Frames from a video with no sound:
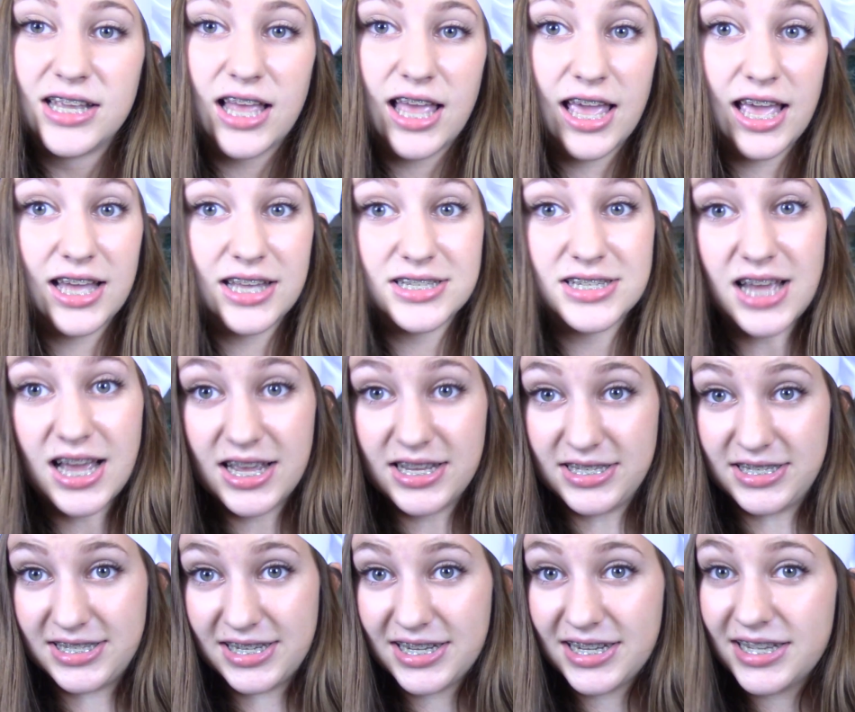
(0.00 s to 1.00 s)
And I
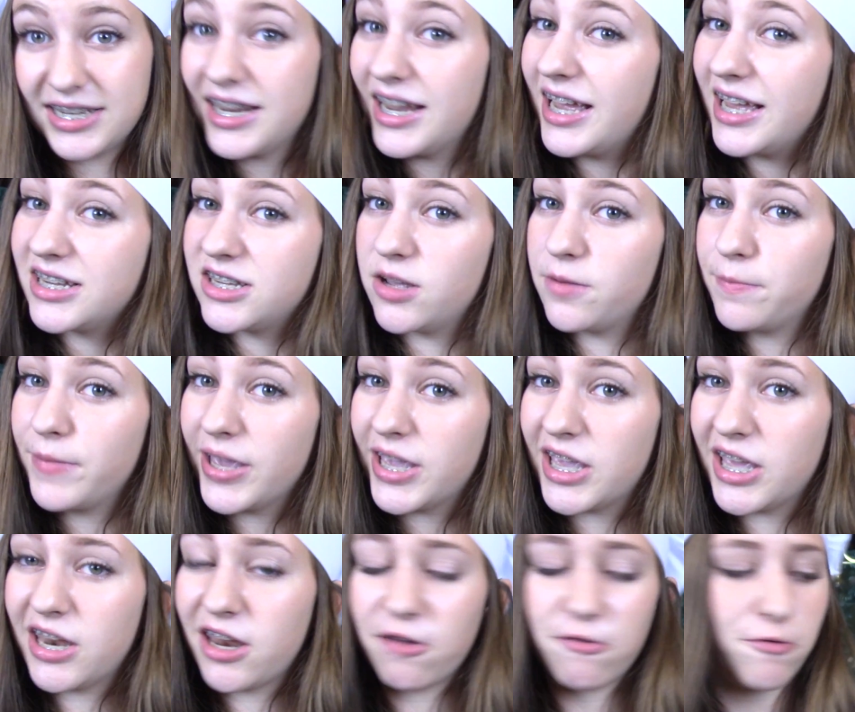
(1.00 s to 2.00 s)
did end up
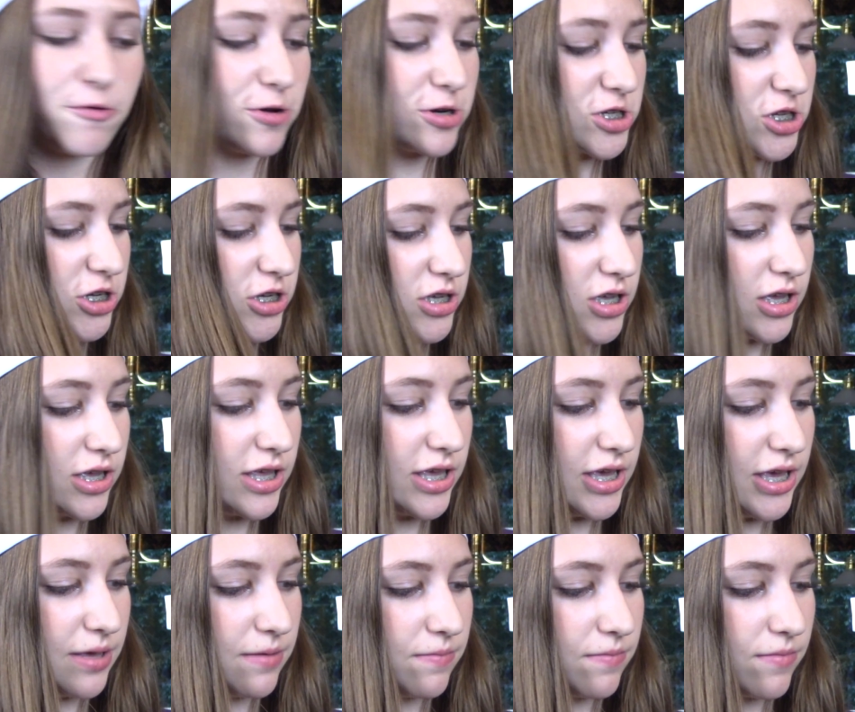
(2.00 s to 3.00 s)
making a fortune
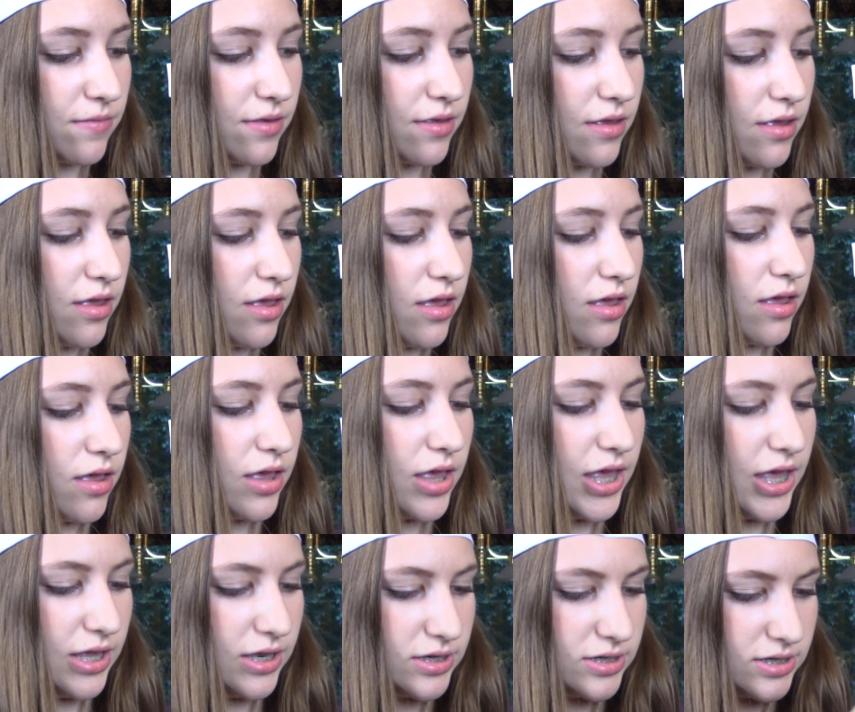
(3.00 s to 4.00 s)
cookie.
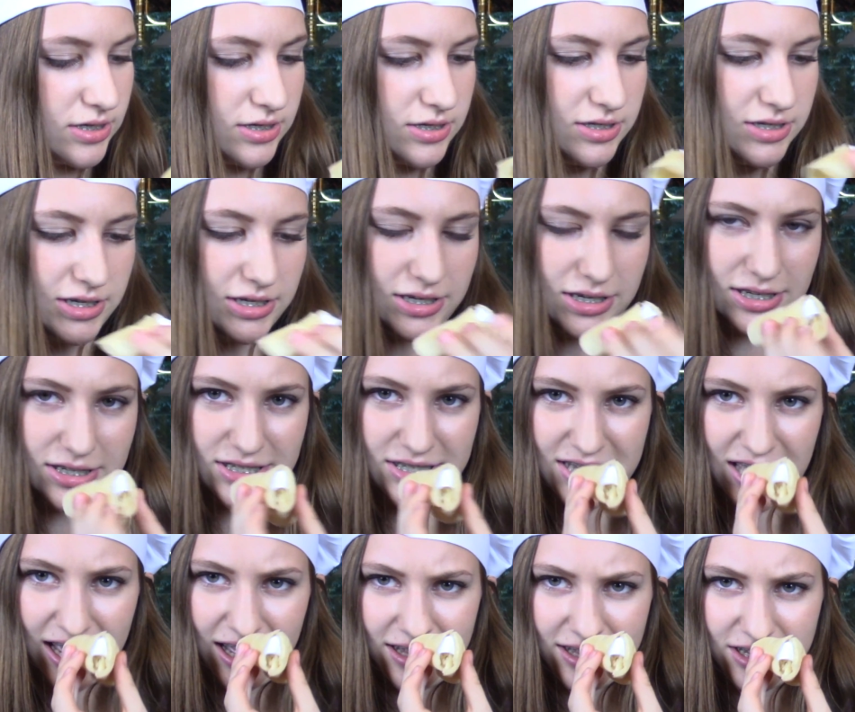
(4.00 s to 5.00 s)
It didn't
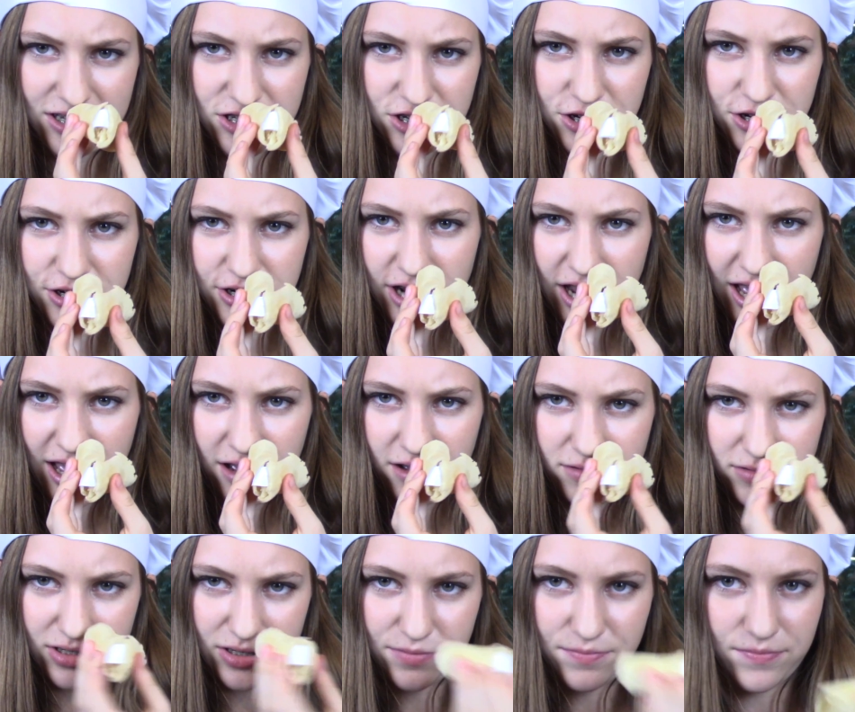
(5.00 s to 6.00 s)
exactly turn
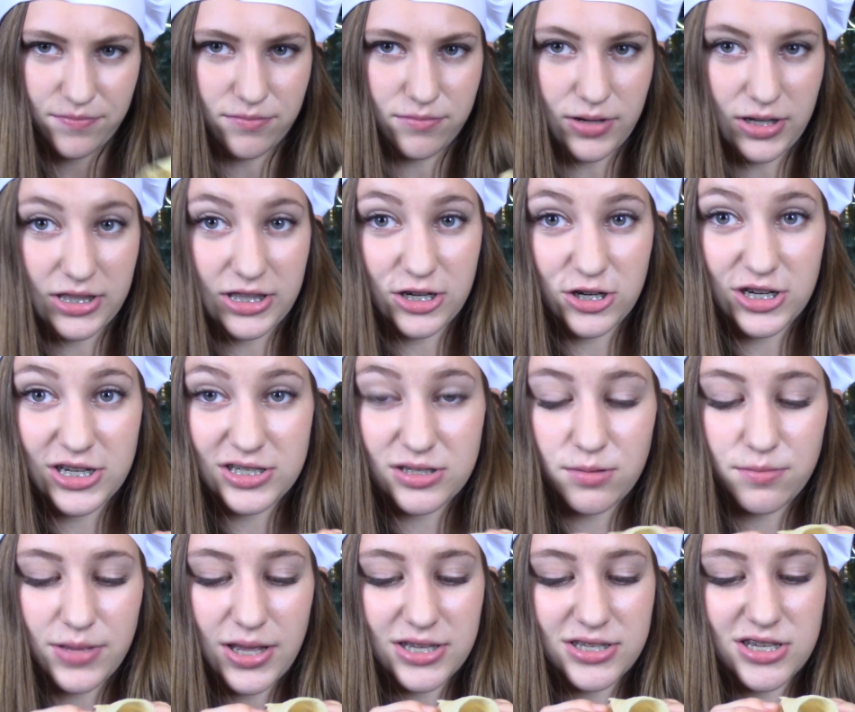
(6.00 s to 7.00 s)
out, but there is a
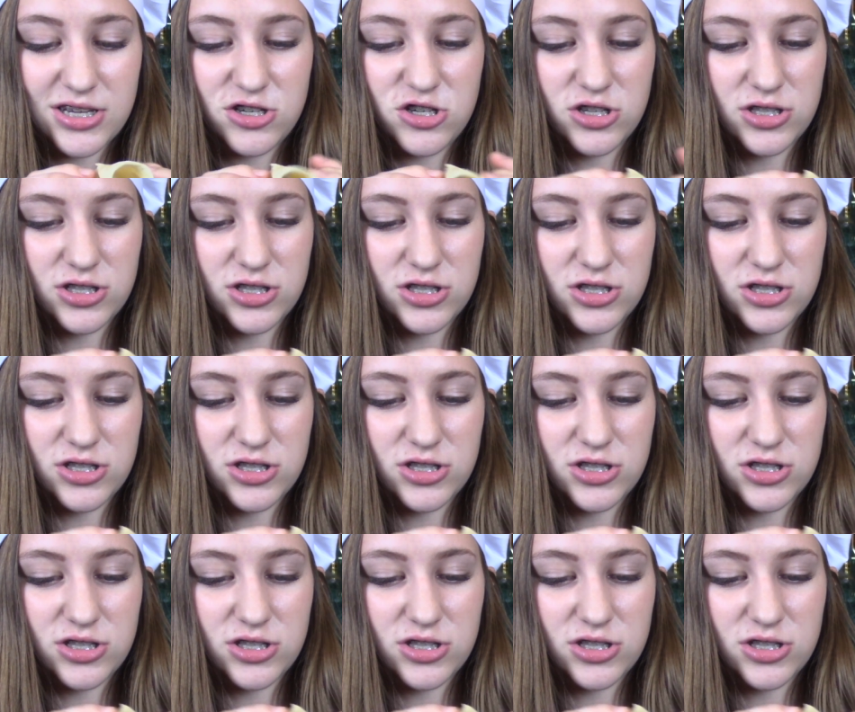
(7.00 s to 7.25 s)
message